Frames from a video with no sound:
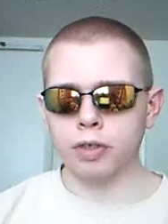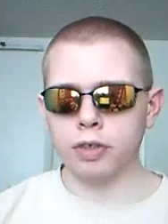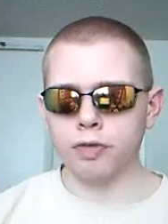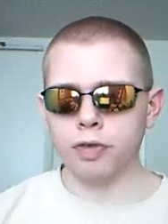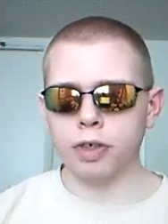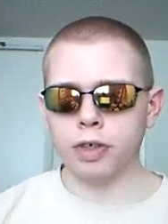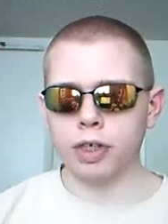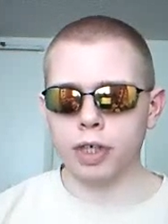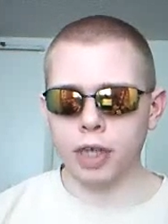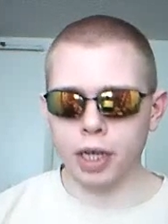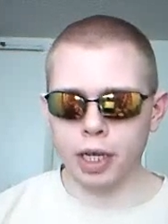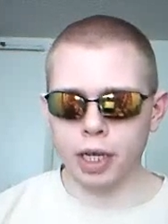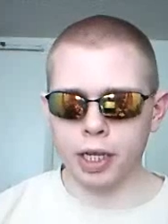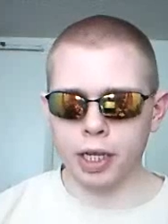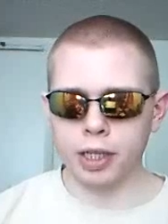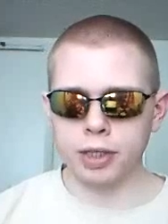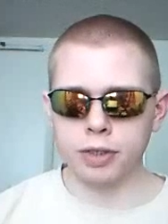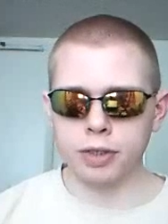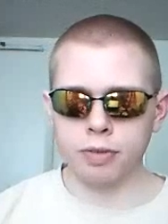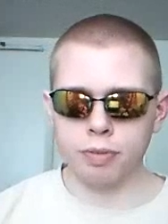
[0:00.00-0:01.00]
different
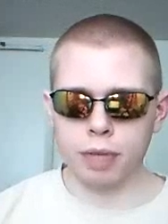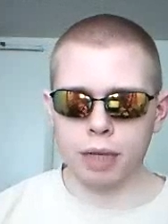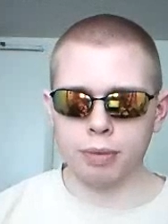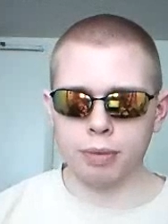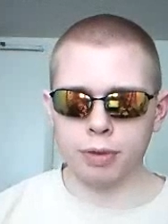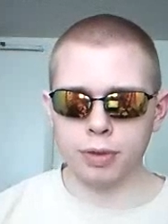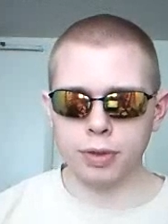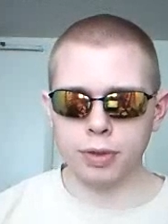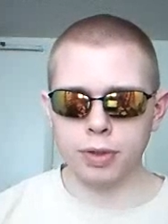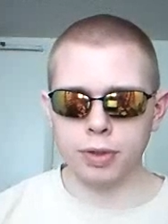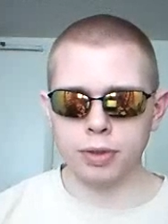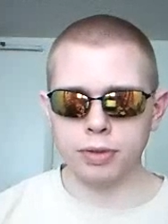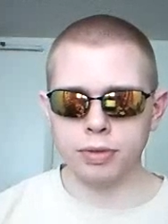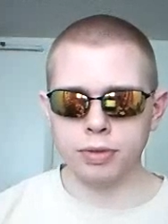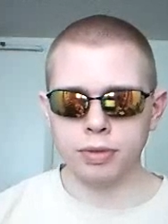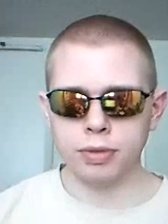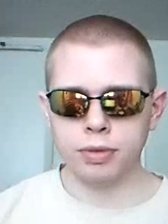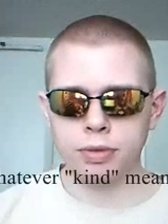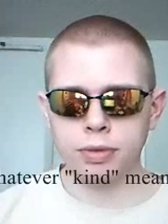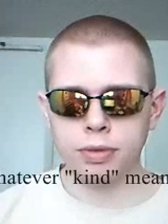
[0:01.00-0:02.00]
kinds of mammals,
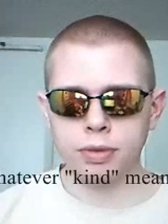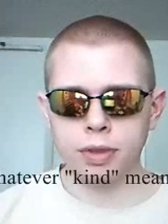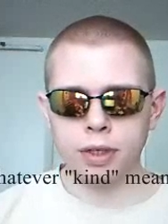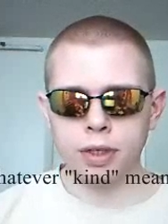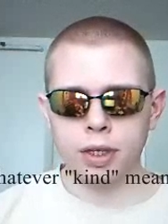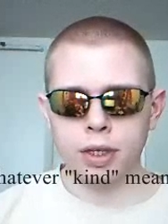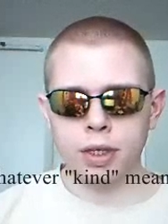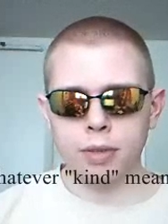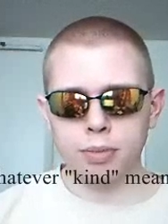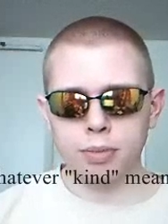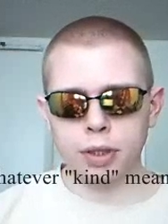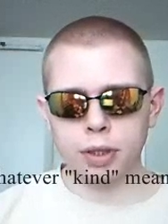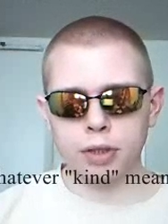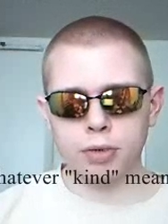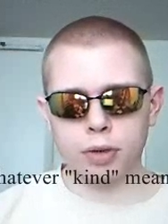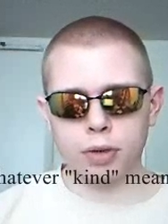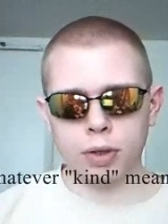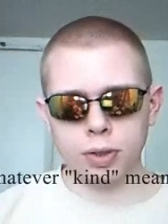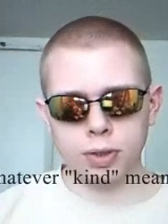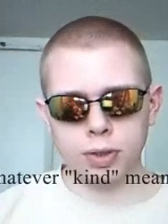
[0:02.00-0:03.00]
but
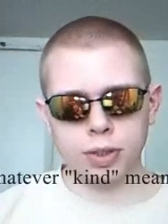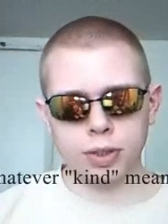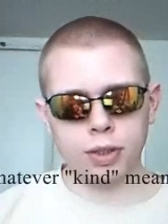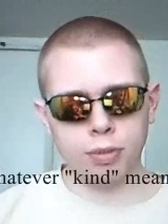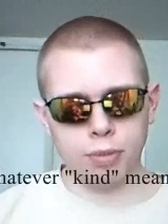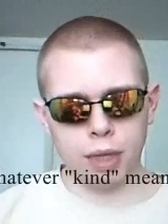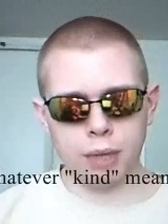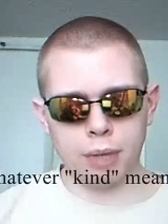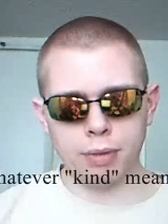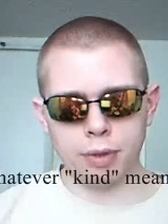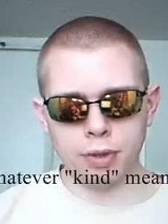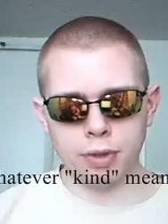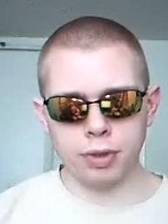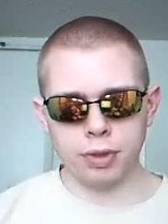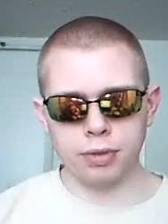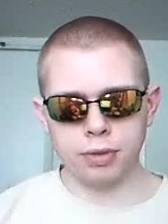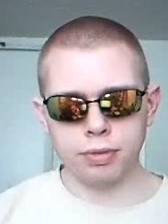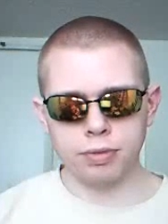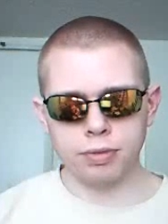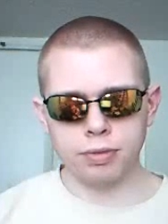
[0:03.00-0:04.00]
they're all still
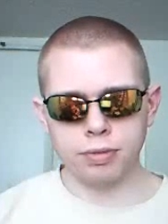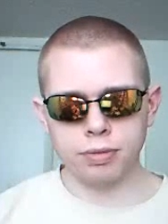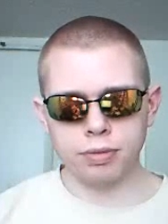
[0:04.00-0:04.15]
mammals.